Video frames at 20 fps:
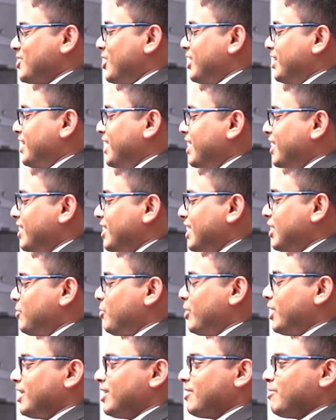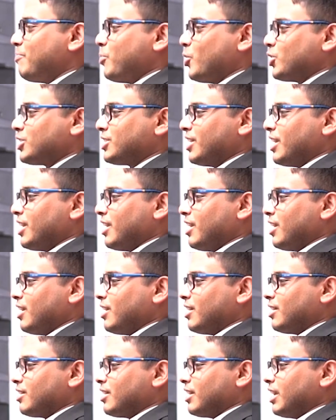then it will push
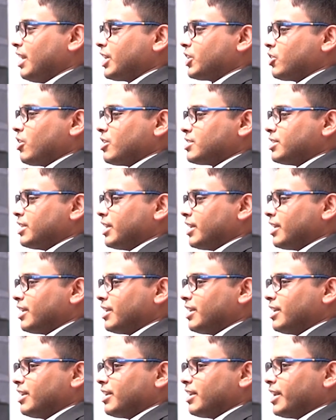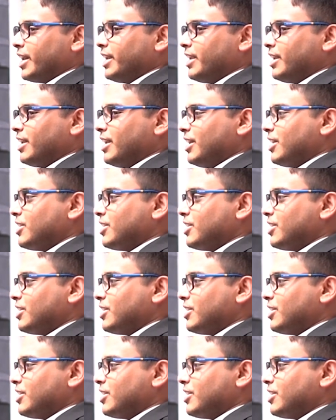the electrons there, right?